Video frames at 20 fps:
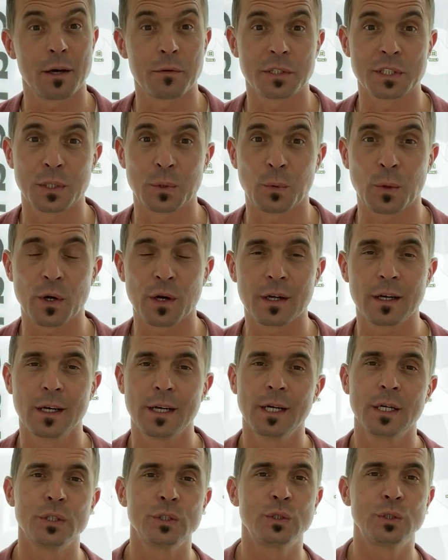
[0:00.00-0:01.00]
How does it
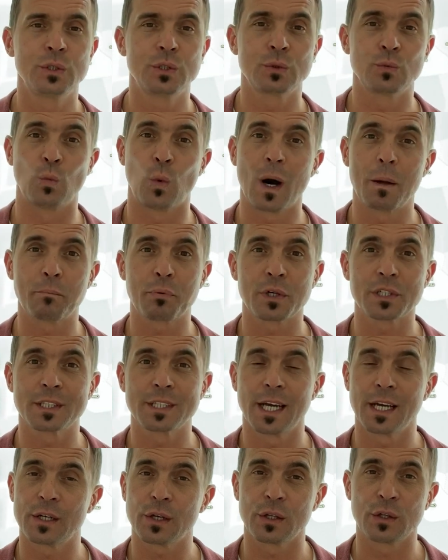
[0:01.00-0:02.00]
work?
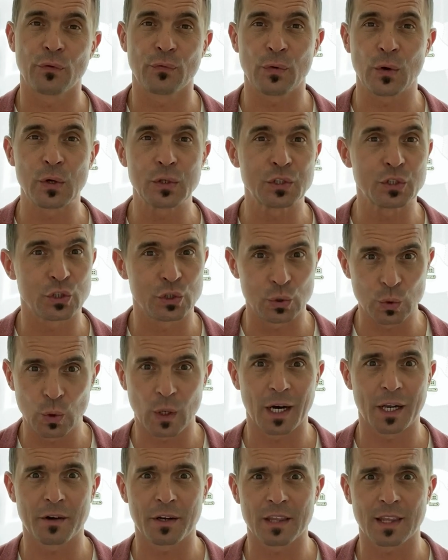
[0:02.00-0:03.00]
1% on the first
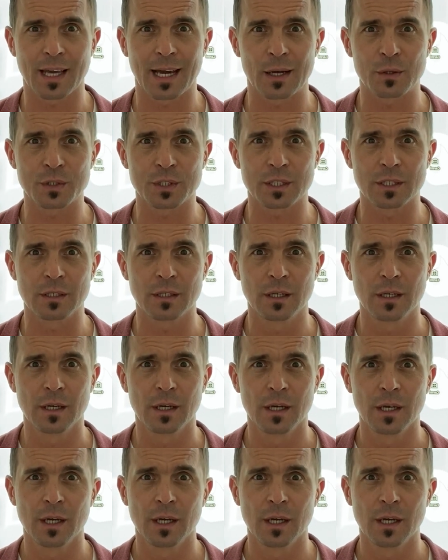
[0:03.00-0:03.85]
200,000,